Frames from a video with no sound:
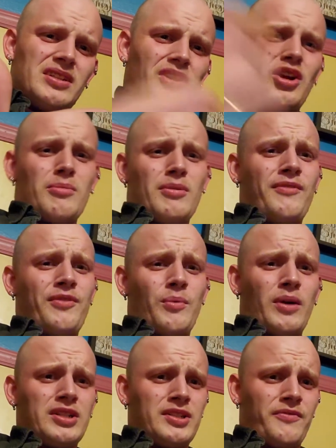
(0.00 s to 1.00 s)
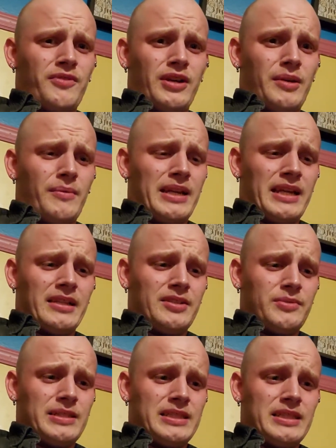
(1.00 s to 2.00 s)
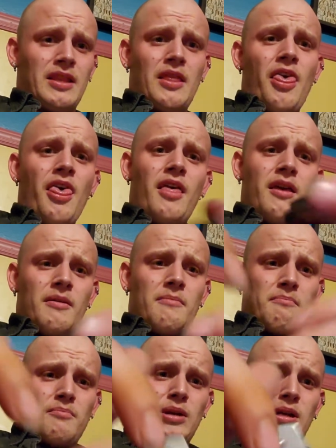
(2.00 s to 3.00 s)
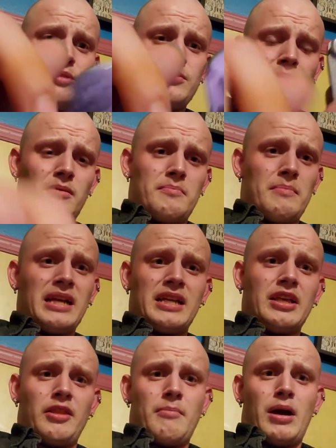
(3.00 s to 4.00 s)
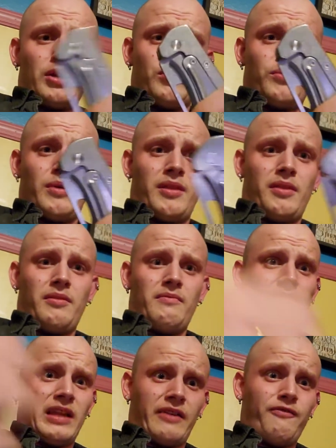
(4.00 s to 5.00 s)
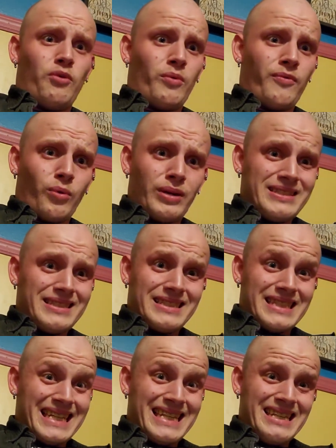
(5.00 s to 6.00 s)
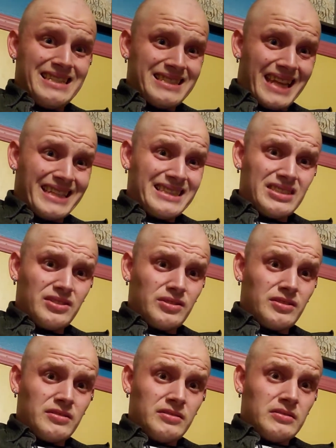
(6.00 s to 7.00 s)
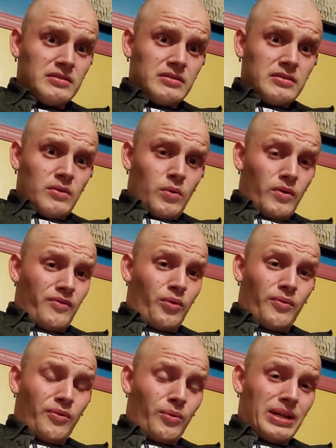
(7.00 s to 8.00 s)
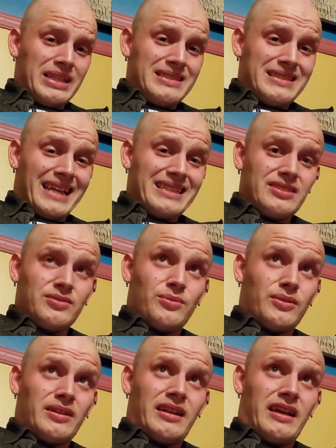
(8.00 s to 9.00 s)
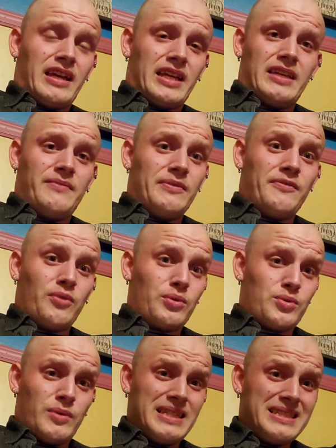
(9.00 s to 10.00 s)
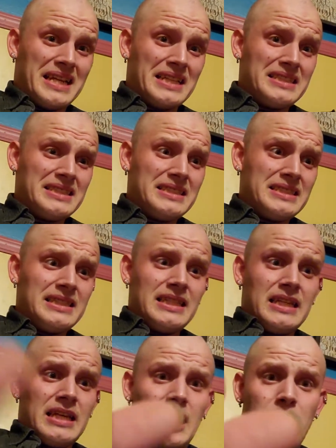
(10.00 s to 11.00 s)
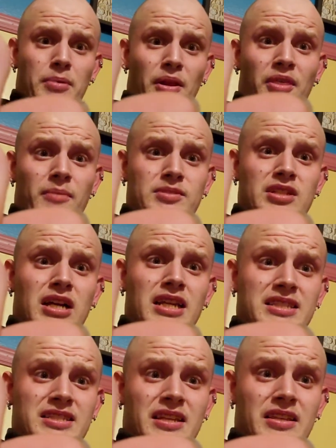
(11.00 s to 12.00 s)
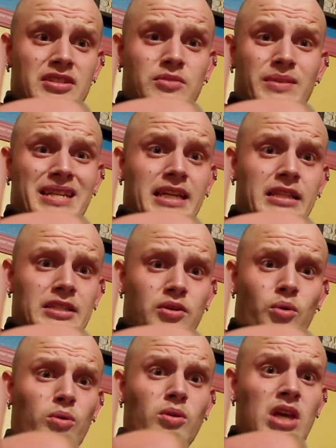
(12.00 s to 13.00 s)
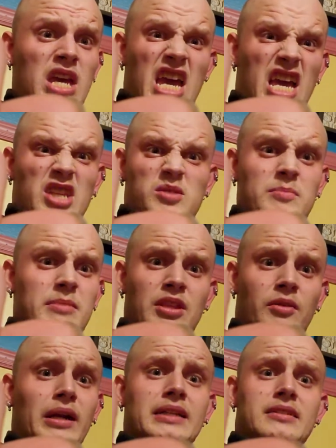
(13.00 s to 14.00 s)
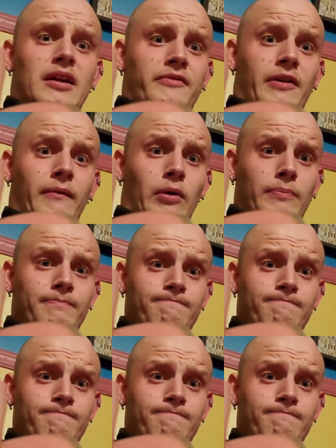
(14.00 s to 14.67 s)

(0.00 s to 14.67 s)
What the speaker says: Gerber, if you're watching for any ridiculous reason, make another model with like 440C stainless, or 440 stainless, or heck, even 420 stainless, and put a thumb stud instead of this ridiculous hole, and this would be the greatest knife ever.